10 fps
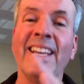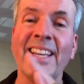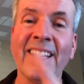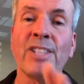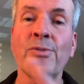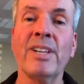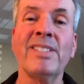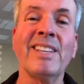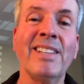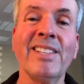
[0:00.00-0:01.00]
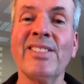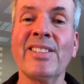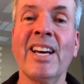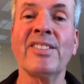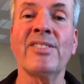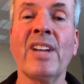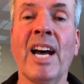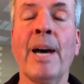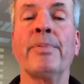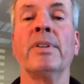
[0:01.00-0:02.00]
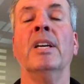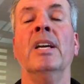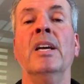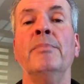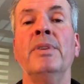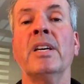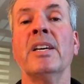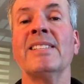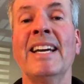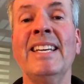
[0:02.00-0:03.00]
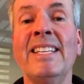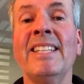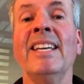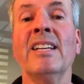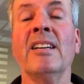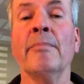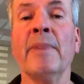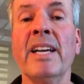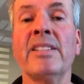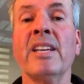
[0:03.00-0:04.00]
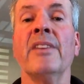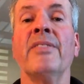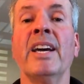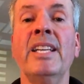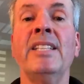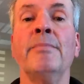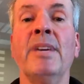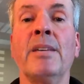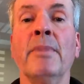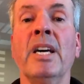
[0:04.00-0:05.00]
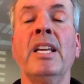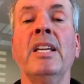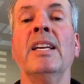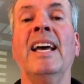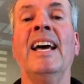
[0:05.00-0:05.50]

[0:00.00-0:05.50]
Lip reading: And that's where I said, this has got to stop, because I need to take care of myself. I need to make money.